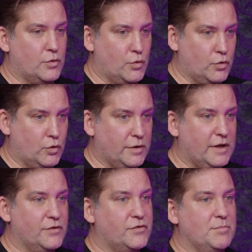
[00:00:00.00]
a google
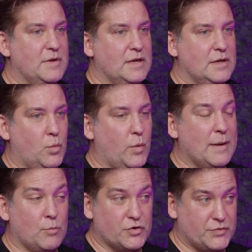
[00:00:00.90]
is to be way
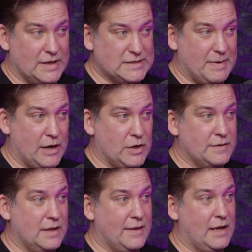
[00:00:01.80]
more
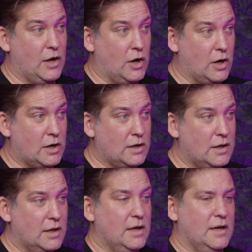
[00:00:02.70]
transparent than they are
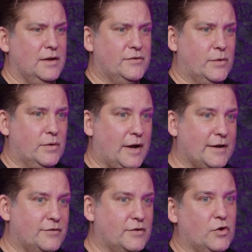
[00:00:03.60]
and so i
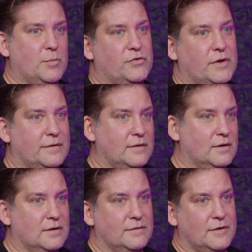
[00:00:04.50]
guess it's almost like
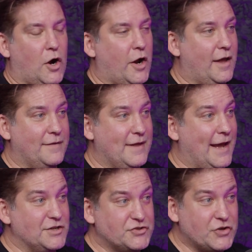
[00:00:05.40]
the the, the
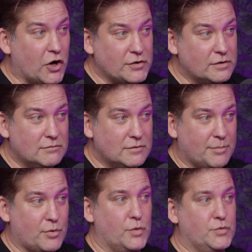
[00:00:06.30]
hedged garden
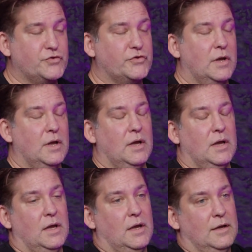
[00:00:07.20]
approach oh
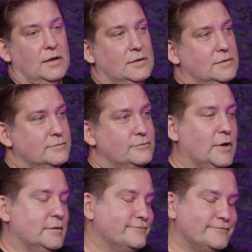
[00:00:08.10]
hedge garden that's a good one
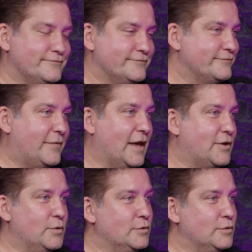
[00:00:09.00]
well thank you